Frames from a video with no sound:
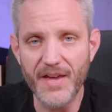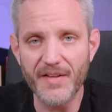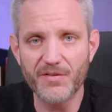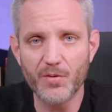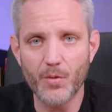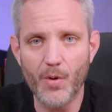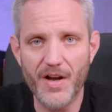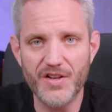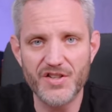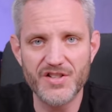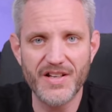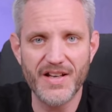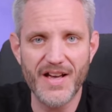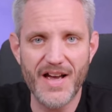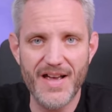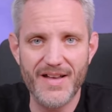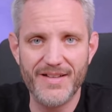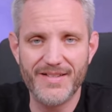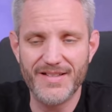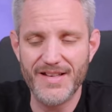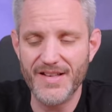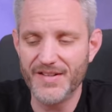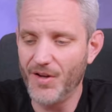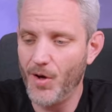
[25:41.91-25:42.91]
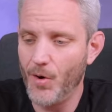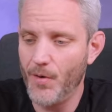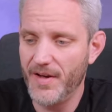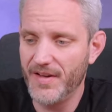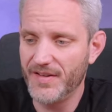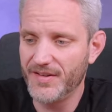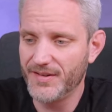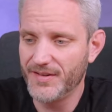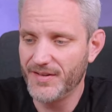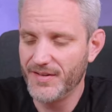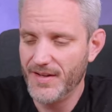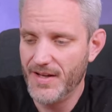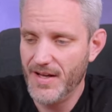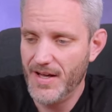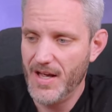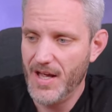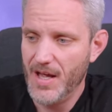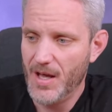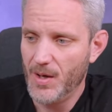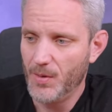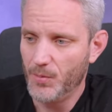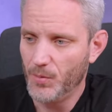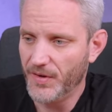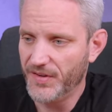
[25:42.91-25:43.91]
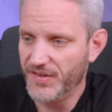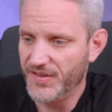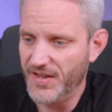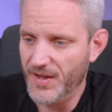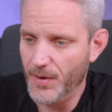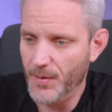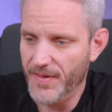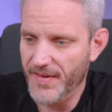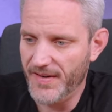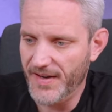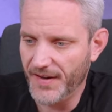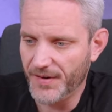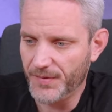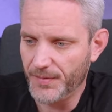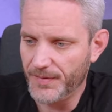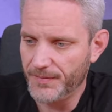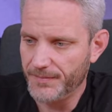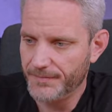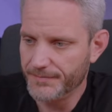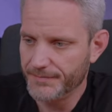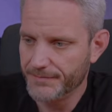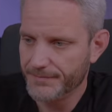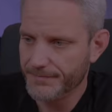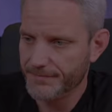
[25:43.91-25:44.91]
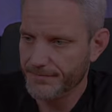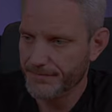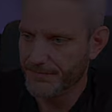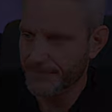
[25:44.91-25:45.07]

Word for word: thanks for watching, guys, and as always, we'll see you in the next one.